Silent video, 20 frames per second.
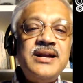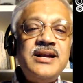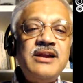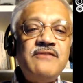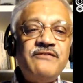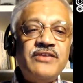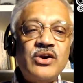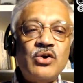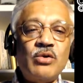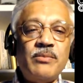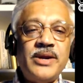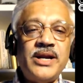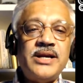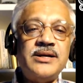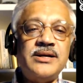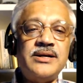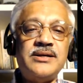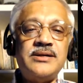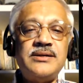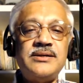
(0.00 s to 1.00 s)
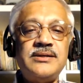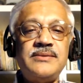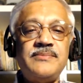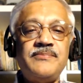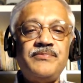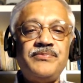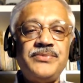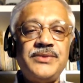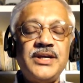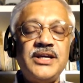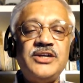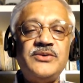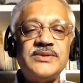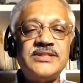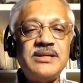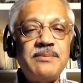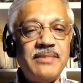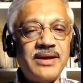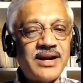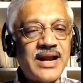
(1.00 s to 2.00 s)
phenomenon. It was a
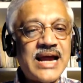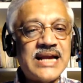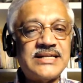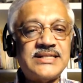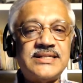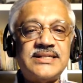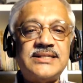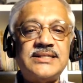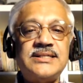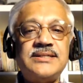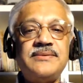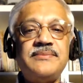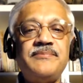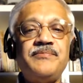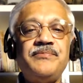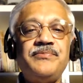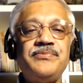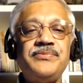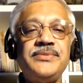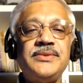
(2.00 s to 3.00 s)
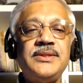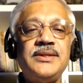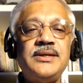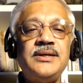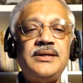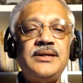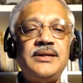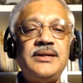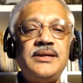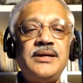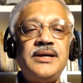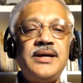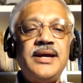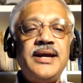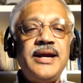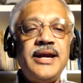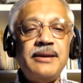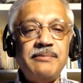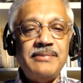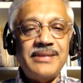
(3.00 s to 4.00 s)
mirage. A
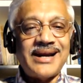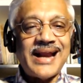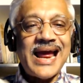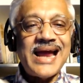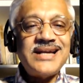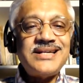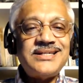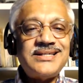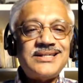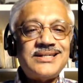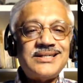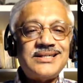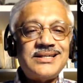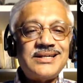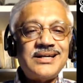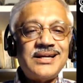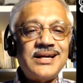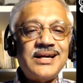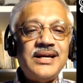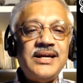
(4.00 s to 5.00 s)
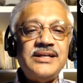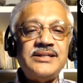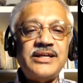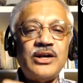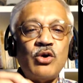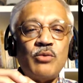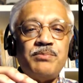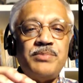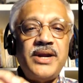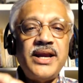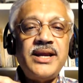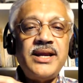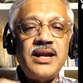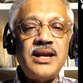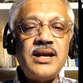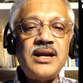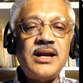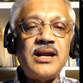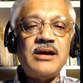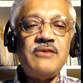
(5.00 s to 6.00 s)
mirage is an optical
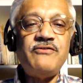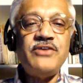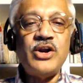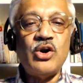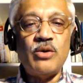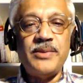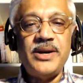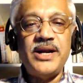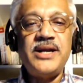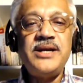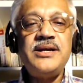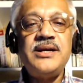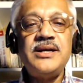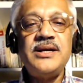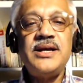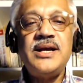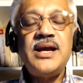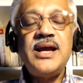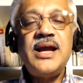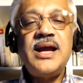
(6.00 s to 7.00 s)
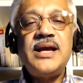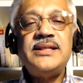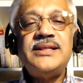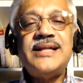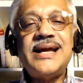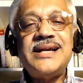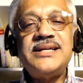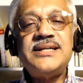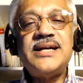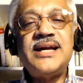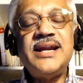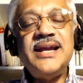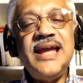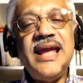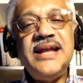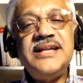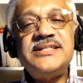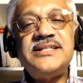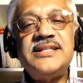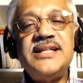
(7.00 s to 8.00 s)
phenomenon that
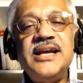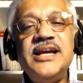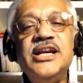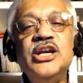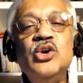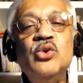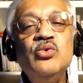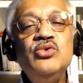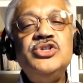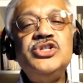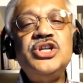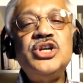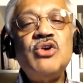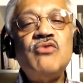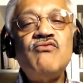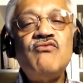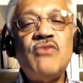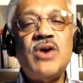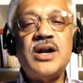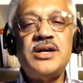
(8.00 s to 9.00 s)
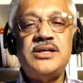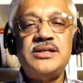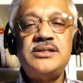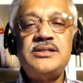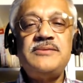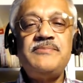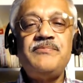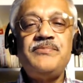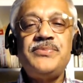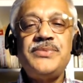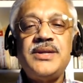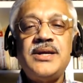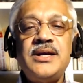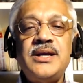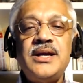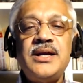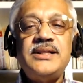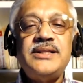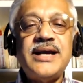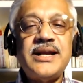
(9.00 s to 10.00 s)
creates the illusion of water
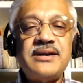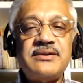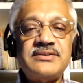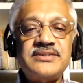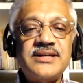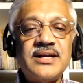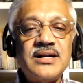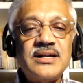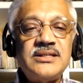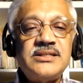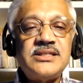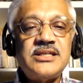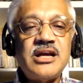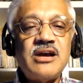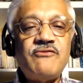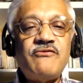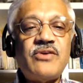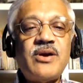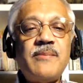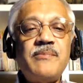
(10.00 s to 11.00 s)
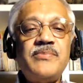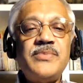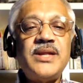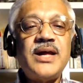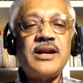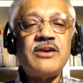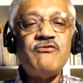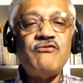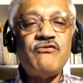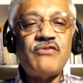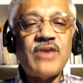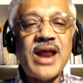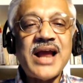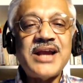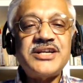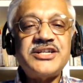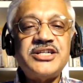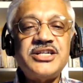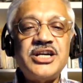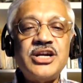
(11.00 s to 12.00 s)
that results from the
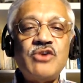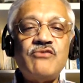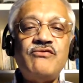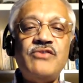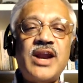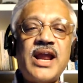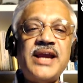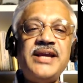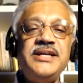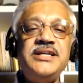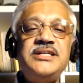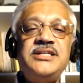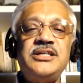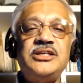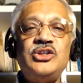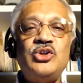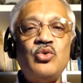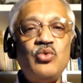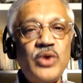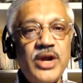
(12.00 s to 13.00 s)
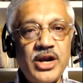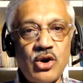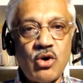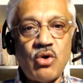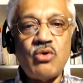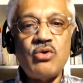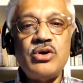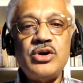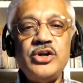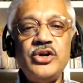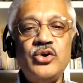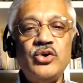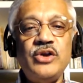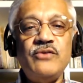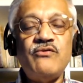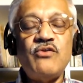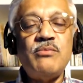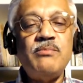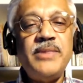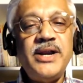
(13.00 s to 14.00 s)
refraction of light through a
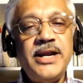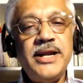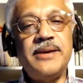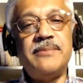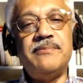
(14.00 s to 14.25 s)
non-uniform medium.